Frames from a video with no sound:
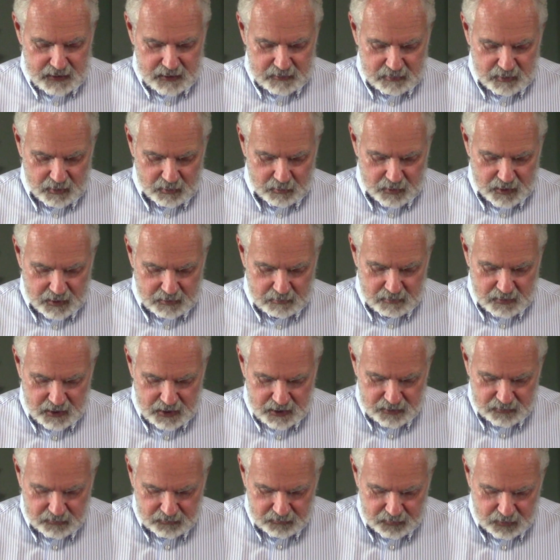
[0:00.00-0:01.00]
But we
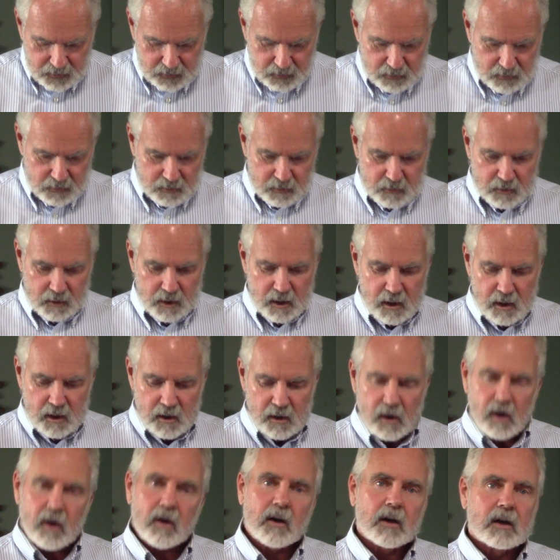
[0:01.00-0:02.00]
must view
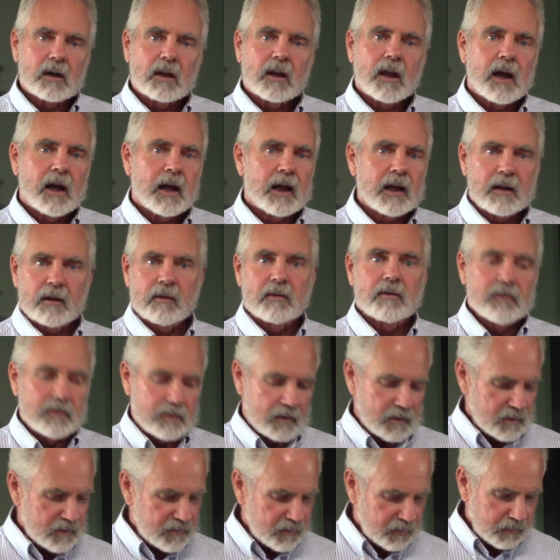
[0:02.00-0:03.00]
our life
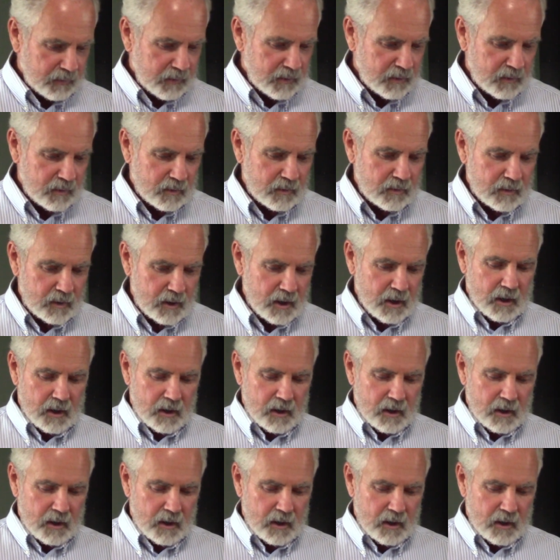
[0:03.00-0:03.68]
through